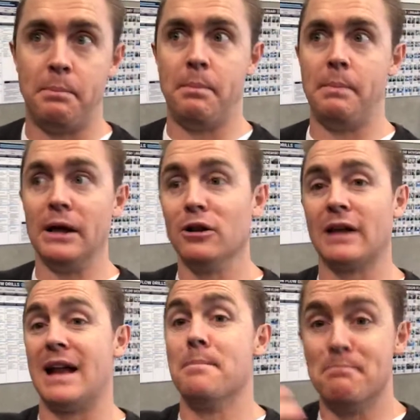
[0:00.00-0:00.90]
build
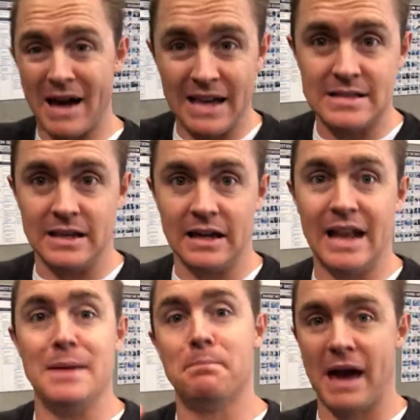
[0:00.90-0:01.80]
an amazing and
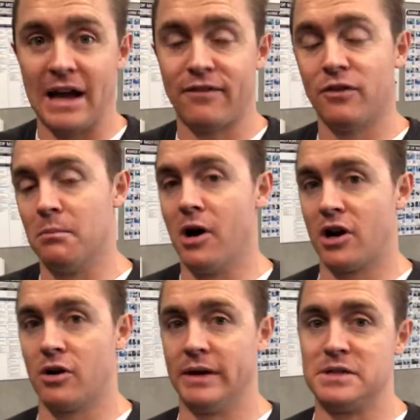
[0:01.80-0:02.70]
impactful
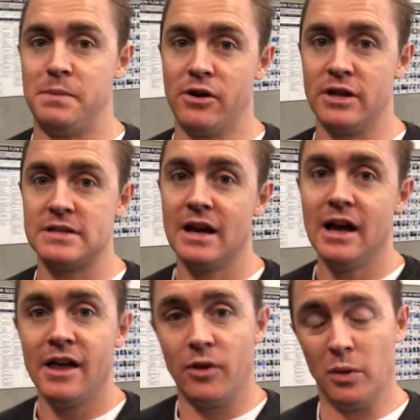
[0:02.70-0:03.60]
micro experience
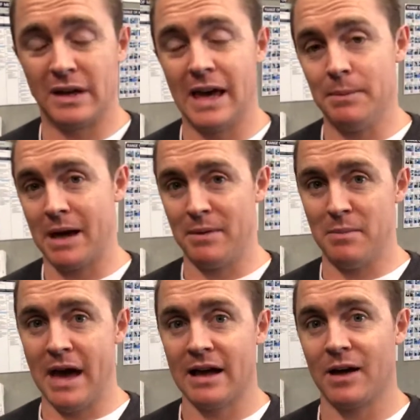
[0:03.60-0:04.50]
that will keep coming
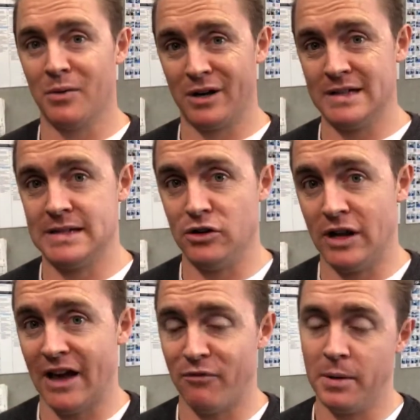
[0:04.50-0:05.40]
back and will continue to
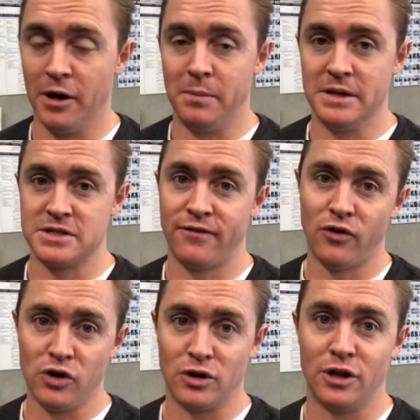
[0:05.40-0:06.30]
have purpose
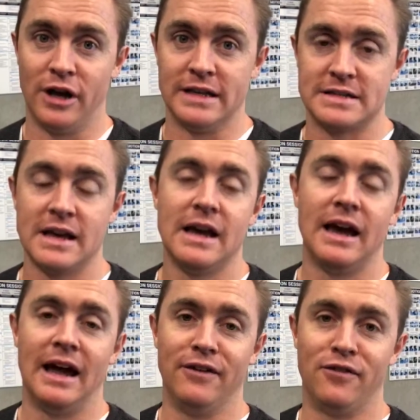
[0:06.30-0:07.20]
for your clients
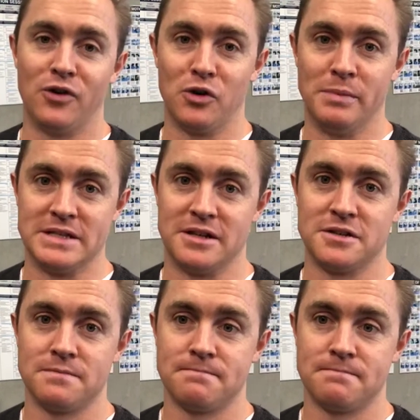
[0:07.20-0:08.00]
and for your business.